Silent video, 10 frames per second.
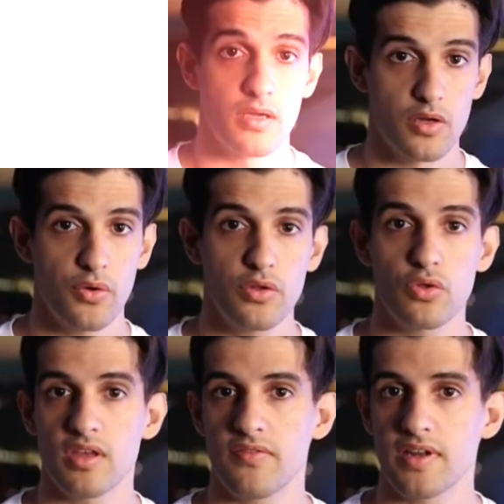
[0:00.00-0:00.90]
Going to
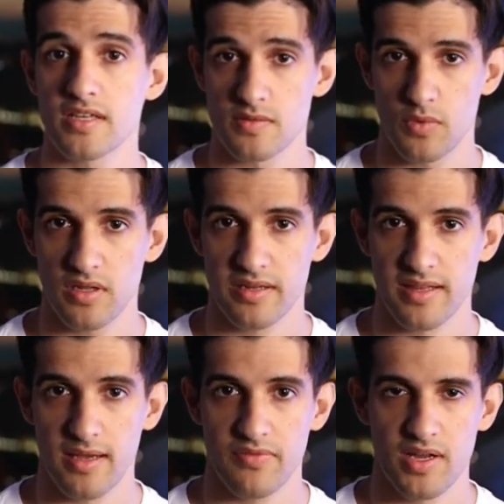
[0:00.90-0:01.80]
even a smaller
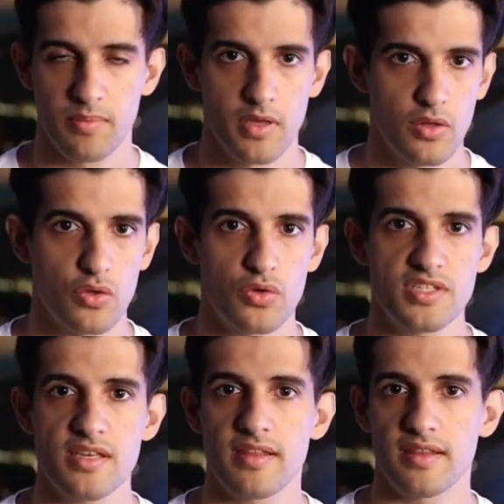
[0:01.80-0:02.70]
time frame, you could
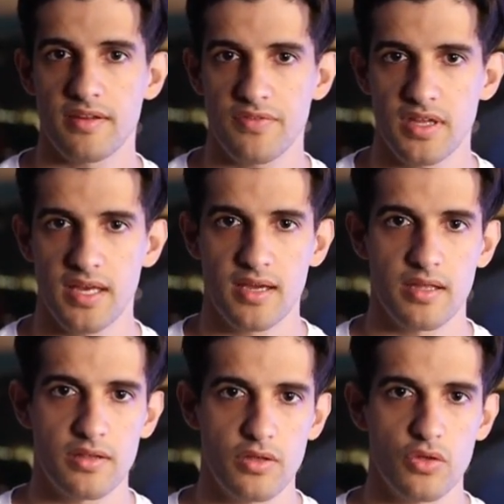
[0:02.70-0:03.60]
see that Nvidia
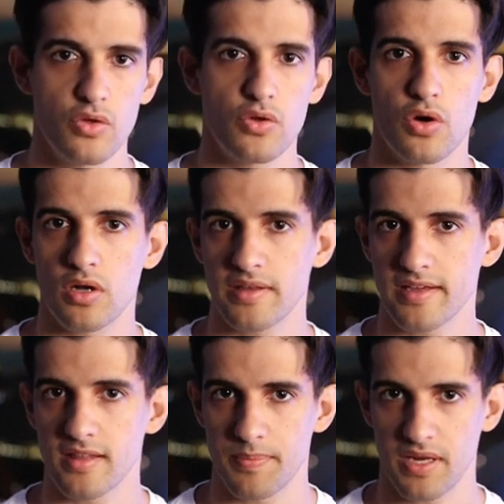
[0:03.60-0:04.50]
continued holding
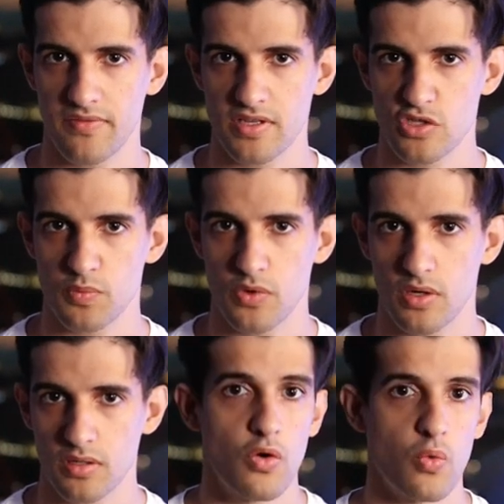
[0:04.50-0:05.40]
the previous
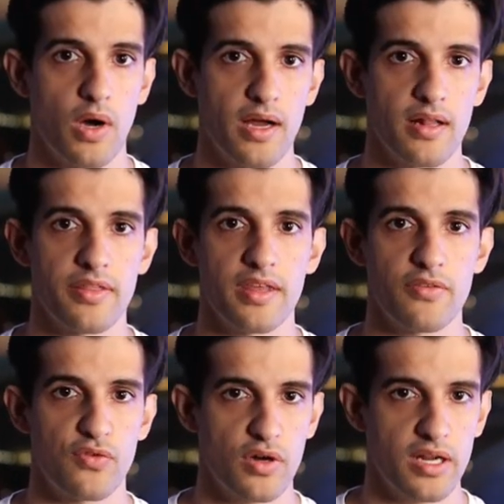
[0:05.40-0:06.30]
support, while the
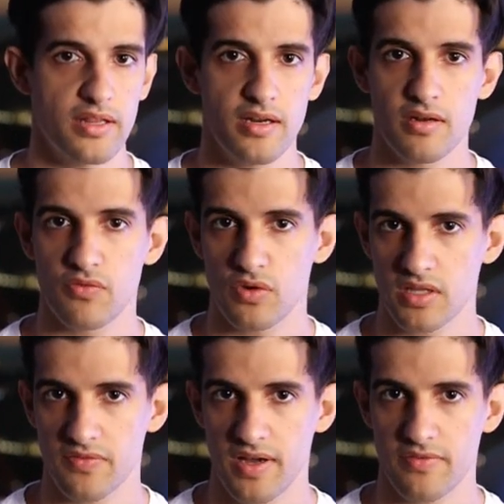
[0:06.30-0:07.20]

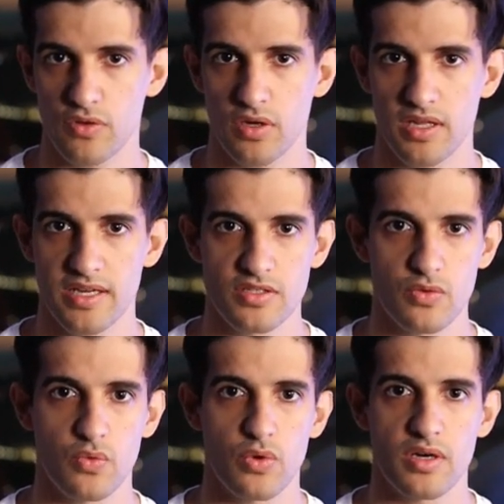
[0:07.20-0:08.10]
$445
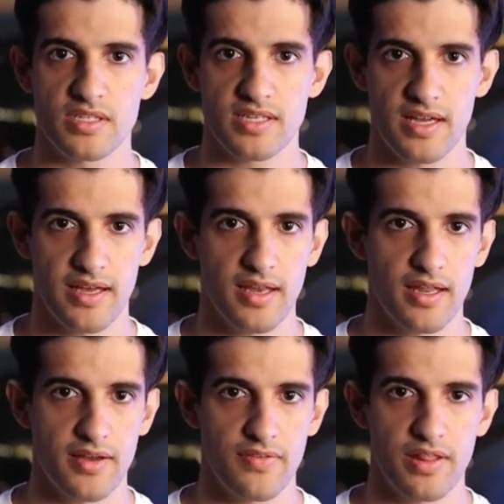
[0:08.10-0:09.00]
was a
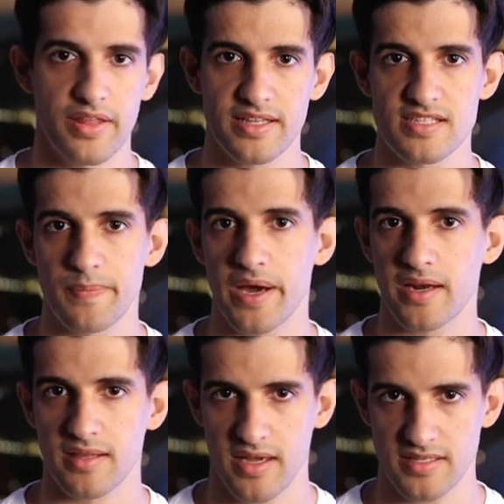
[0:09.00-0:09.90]
level that is
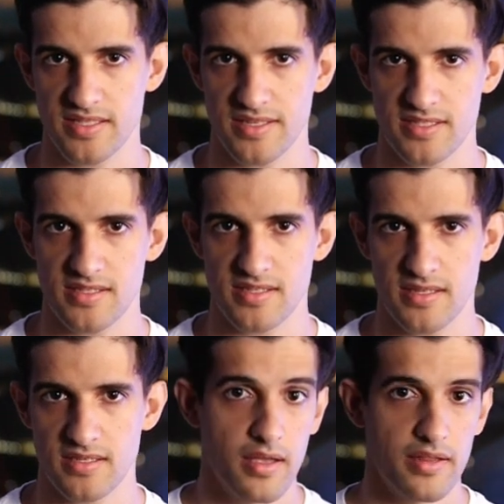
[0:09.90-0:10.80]
marked as a
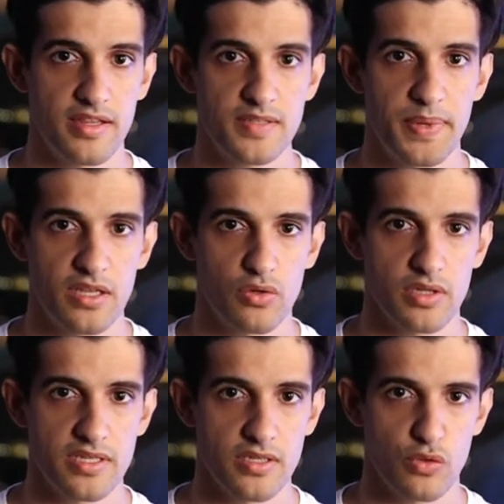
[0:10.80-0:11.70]
resistance. In this particular
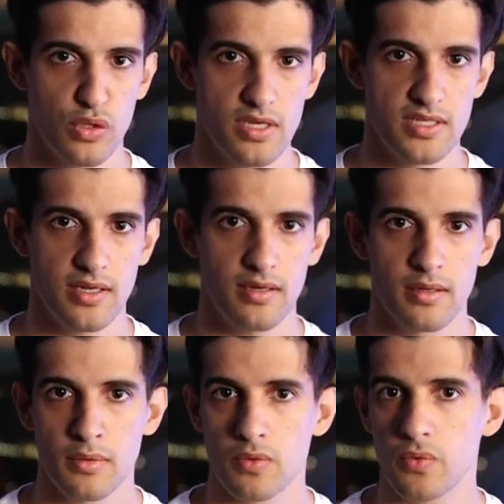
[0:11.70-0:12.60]
situation,
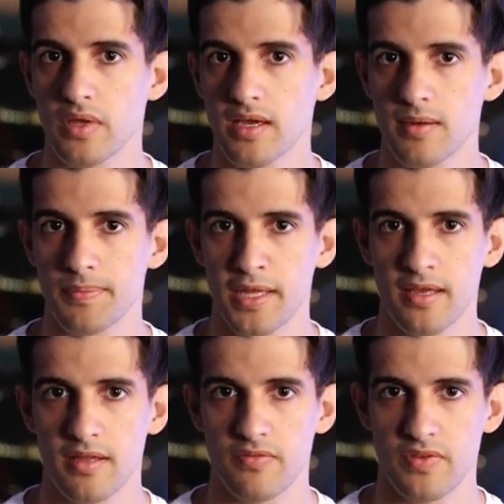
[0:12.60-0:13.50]
we can play
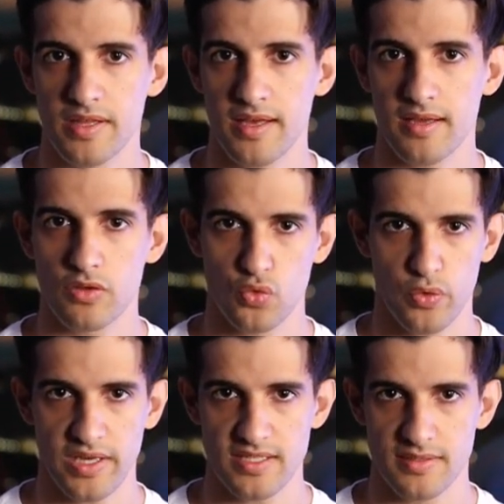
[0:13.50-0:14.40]
Nvidia two
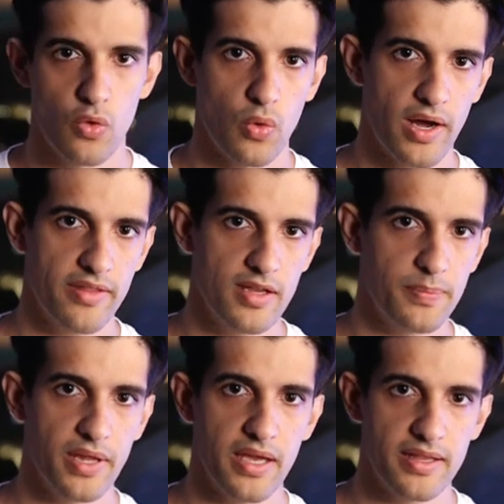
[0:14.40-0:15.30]
ways. We either
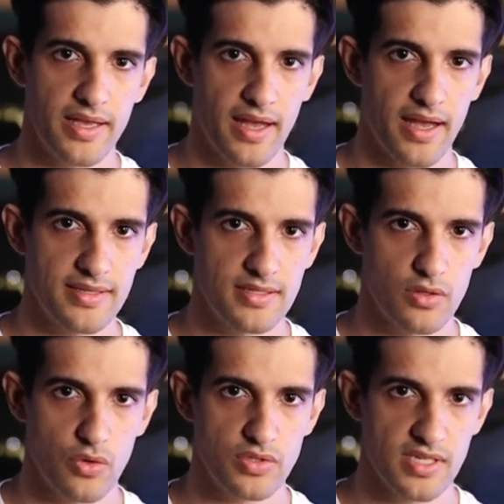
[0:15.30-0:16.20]
play it as
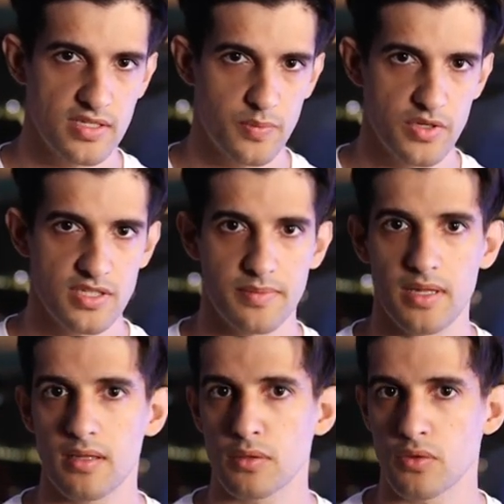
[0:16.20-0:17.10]
close as
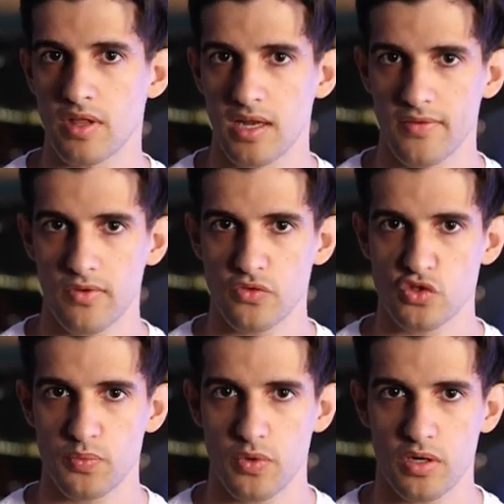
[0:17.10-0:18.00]
possible to the level of
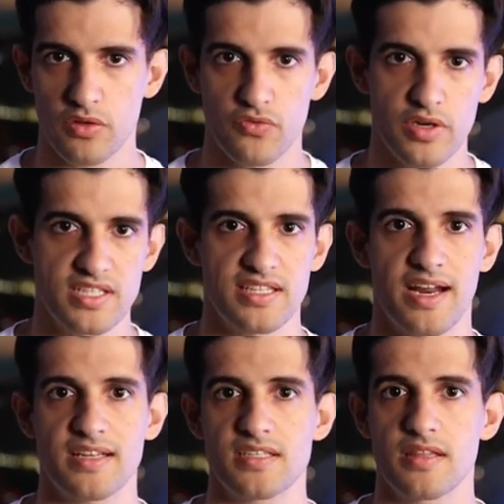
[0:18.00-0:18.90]
support for a
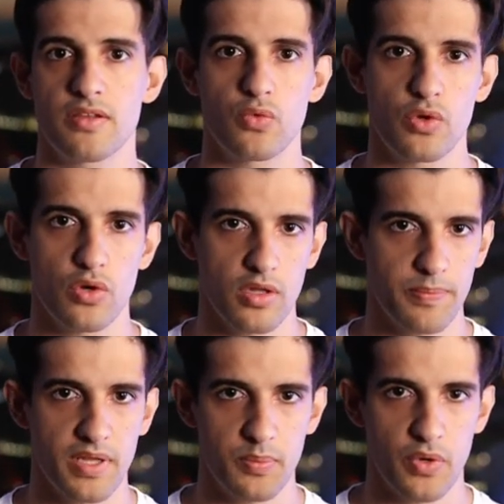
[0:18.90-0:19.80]
strategy that we call a
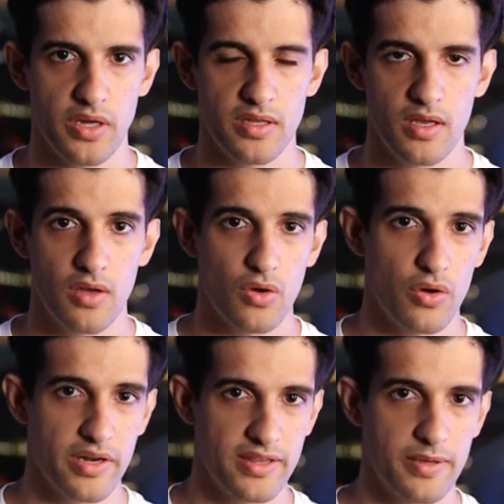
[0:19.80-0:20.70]
pinpoint,
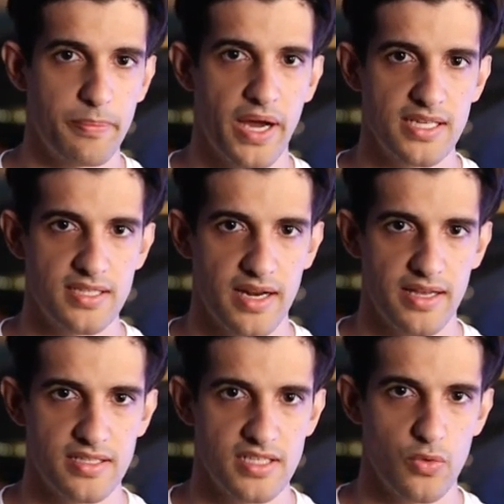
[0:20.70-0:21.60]
or a deep buy
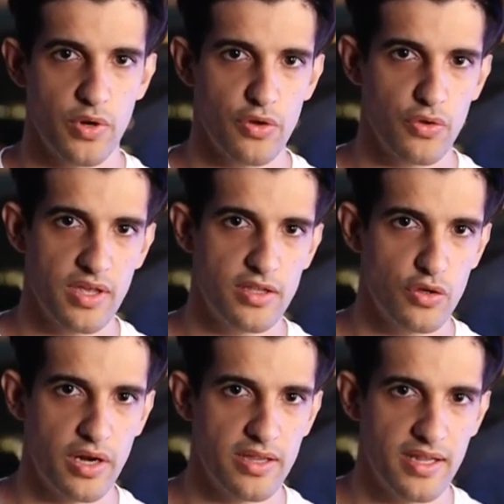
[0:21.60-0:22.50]
strategy where you get your
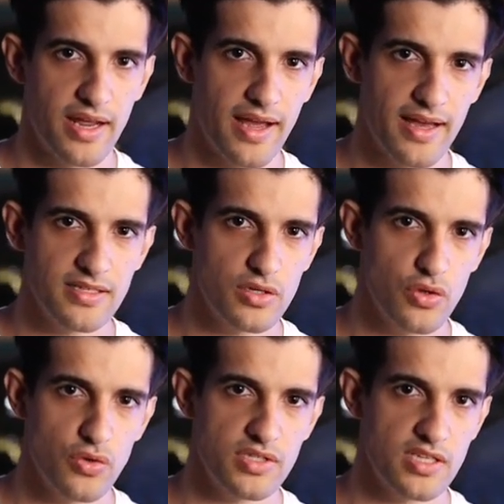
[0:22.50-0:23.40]
entry as
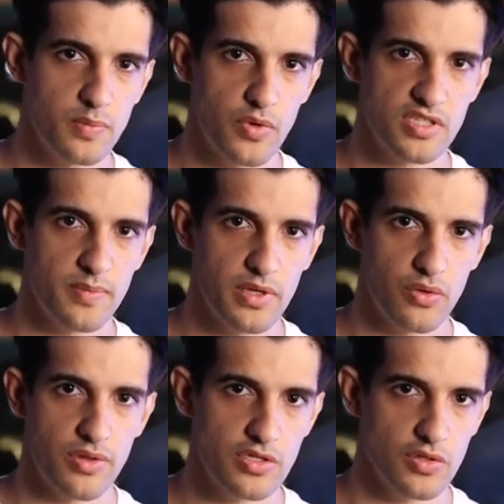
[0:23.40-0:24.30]
close as possible to
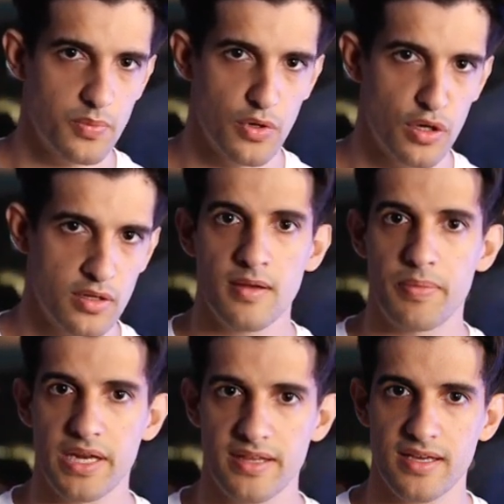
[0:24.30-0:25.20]
the support,
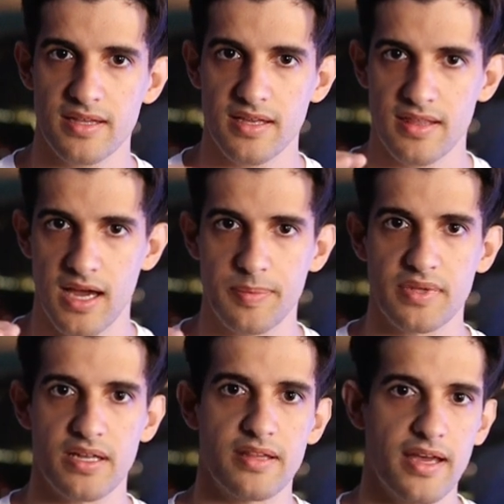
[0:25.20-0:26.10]
predicting the
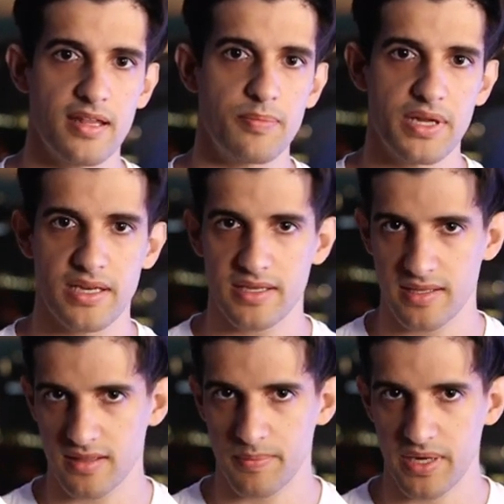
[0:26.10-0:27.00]
uptrend and predicting
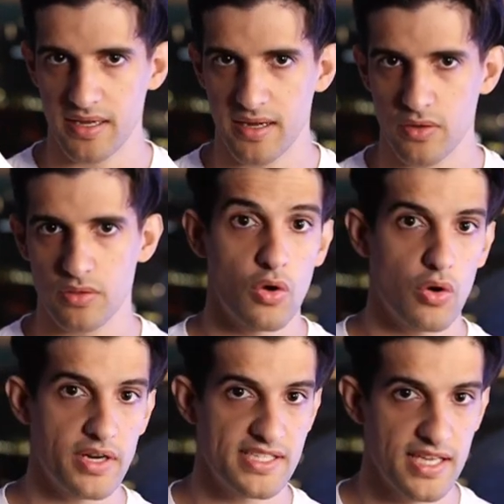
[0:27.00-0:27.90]
the breakout. For
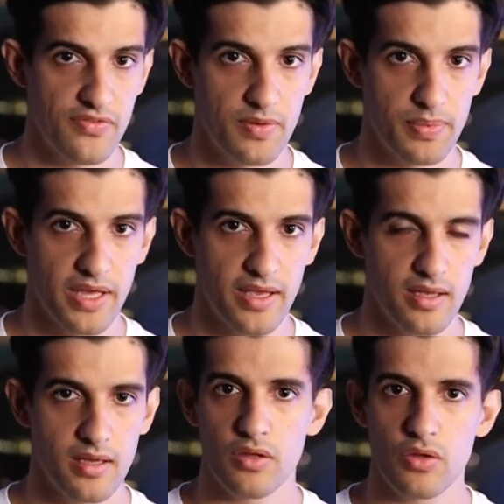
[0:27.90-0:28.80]
a safer play,
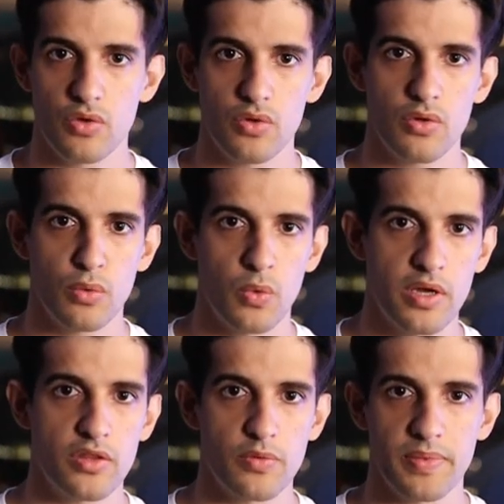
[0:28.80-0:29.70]
you
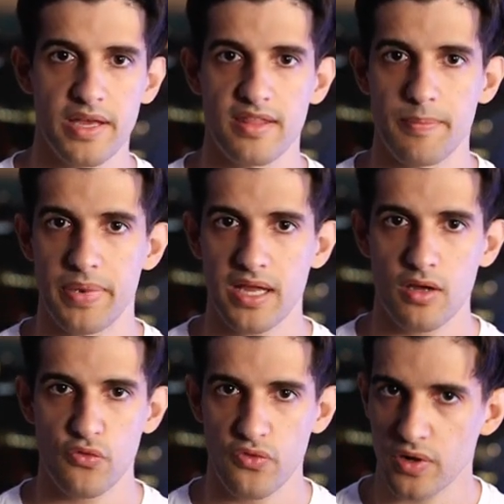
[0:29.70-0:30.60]
want to play the break
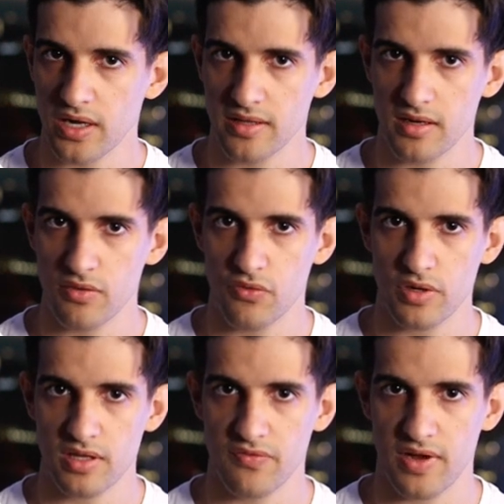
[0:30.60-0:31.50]
of
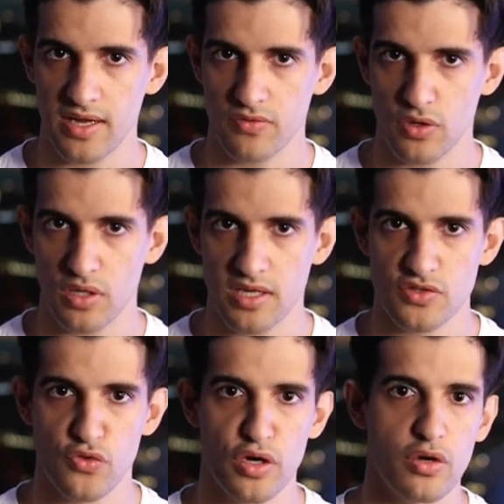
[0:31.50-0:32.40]
$445
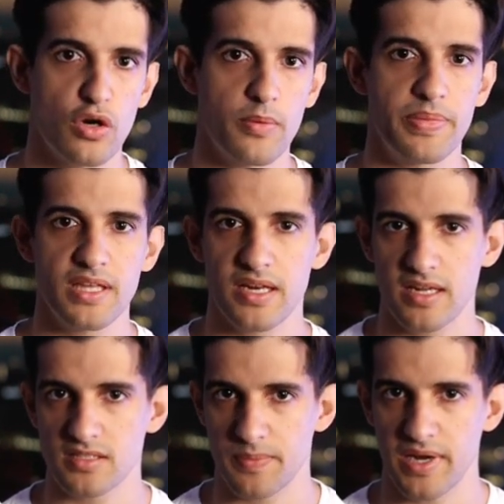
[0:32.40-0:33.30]
for an opening
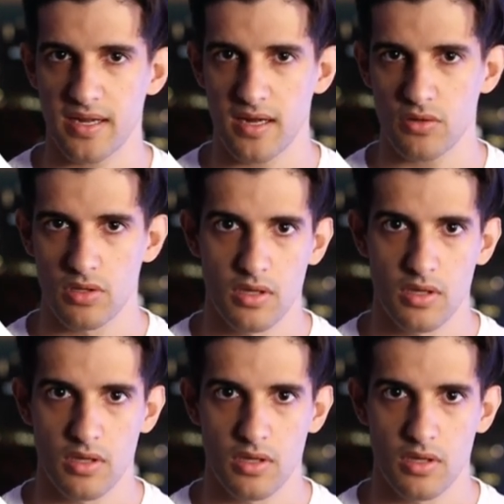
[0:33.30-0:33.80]
range breakout.